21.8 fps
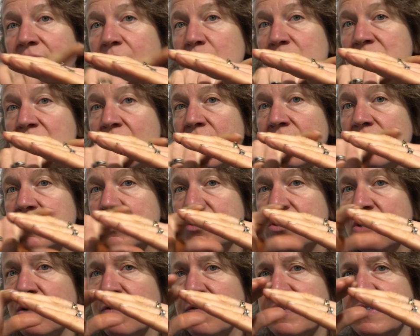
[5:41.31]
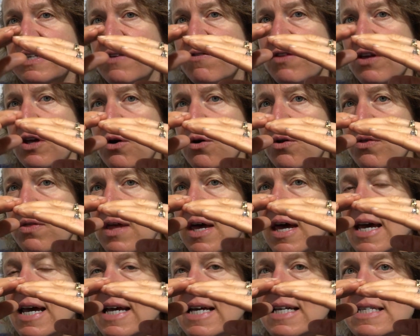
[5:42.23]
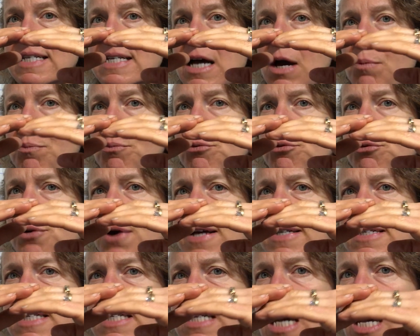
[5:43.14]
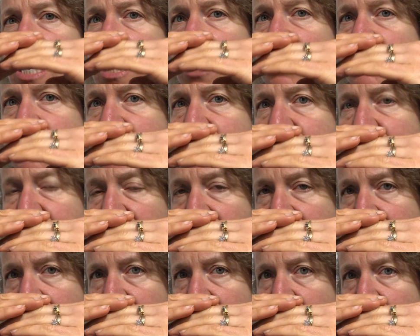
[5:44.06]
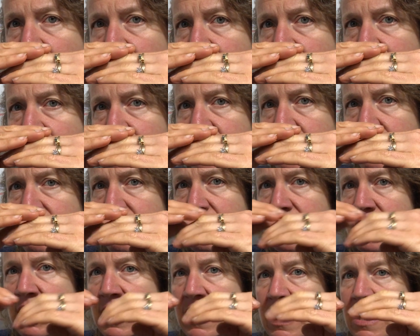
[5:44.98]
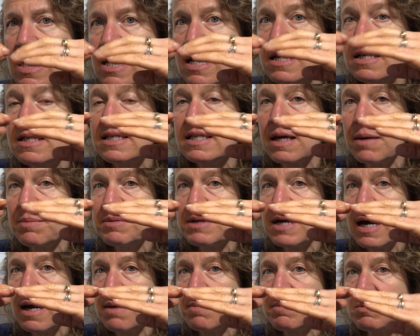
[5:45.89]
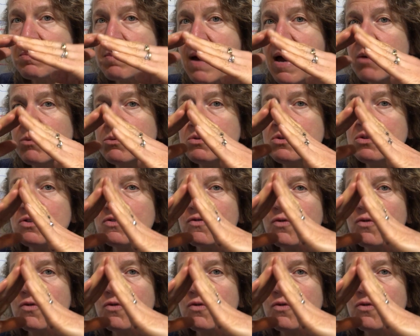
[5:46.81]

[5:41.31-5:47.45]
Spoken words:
was on the surface of the Earth is now pressed underneath the Earth. Sometimes mountains